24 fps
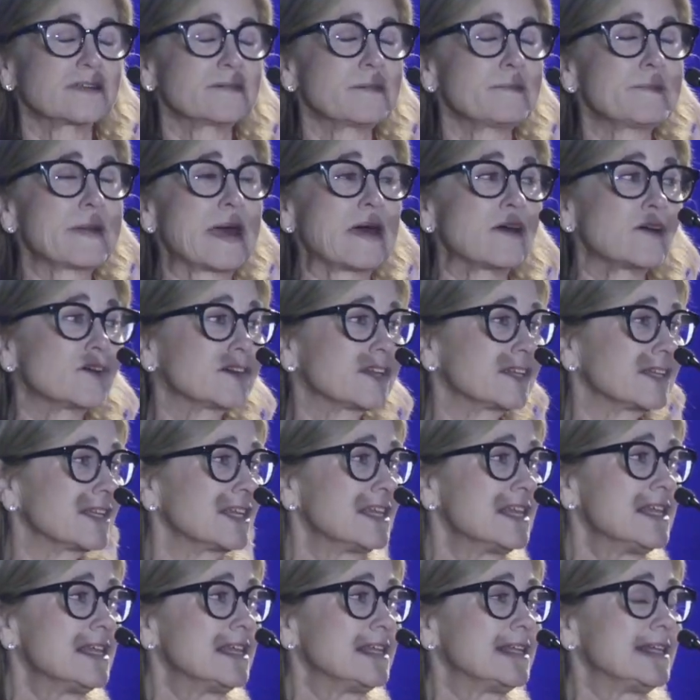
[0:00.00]
about it.
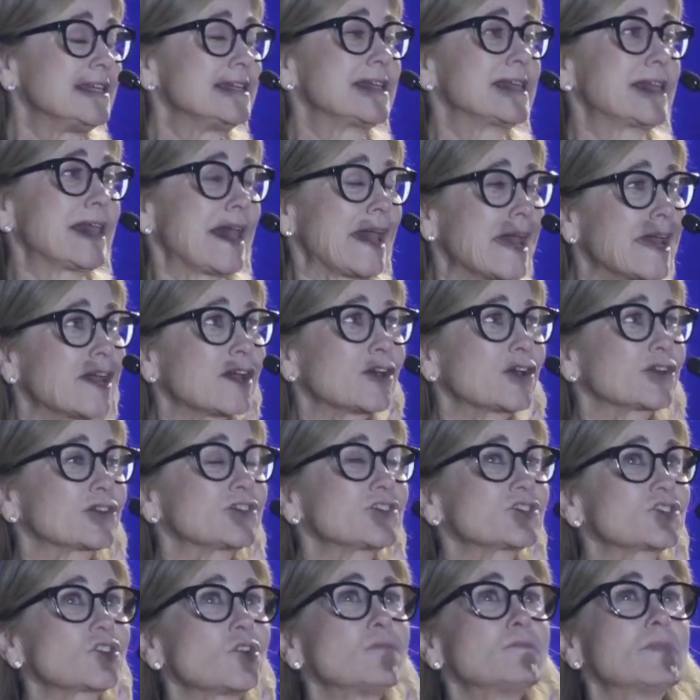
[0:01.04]
He cared
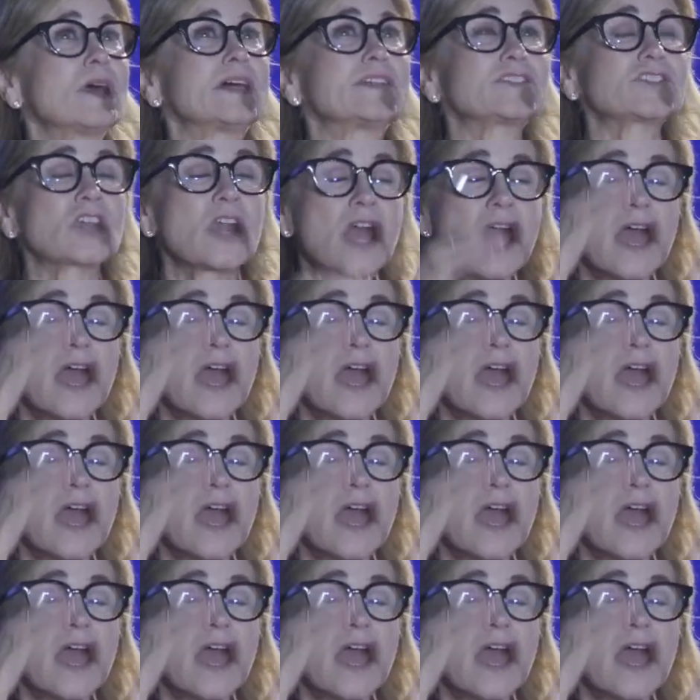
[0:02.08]
so much.